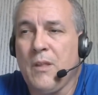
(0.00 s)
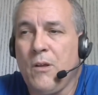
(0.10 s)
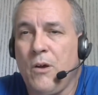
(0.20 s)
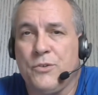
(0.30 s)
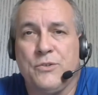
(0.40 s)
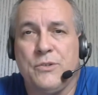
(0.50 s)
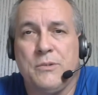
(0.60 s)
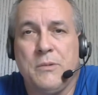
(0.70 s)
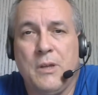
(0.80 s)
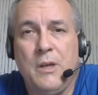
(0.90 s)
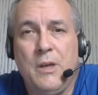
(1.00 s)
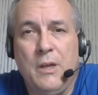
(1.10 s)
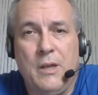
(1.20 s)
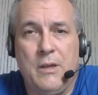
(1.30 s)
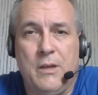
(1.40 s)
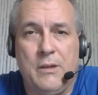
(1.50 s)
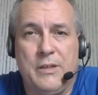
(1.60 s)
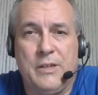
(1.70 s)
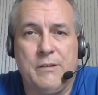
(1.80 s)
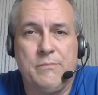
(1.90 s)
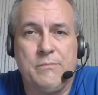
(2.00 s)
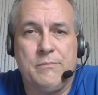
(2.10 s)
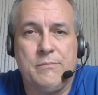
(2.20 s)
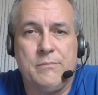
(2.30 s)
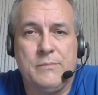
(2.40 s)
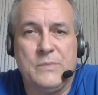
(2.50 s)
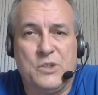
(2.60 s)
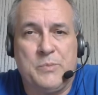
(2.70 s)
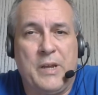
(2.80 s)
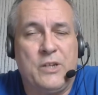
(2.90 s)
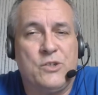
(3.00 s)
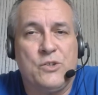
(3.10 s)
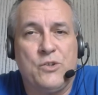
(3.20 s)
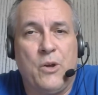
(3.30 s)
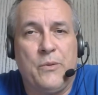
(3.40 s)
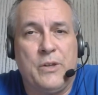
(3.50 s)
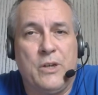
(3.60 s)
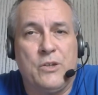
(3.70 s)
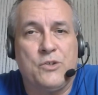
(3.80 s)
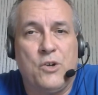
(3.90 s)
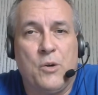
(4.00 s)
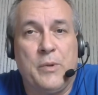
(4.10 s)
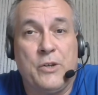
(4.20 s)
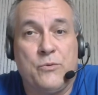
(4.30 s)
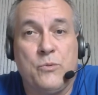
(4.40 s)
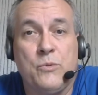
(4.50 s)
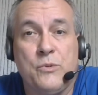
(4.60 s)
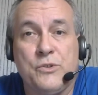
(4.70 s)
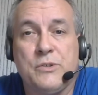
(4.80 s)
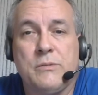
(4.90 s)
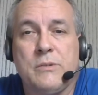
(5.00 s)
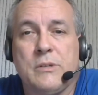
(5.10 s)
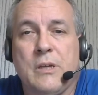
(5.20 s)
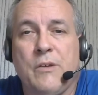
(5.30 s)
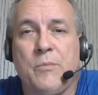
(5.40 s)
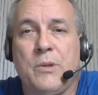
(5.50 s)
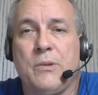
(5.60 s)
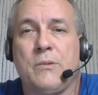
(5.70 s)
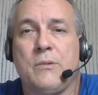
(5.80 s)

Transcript: Also, the expansions on the star-based rules have been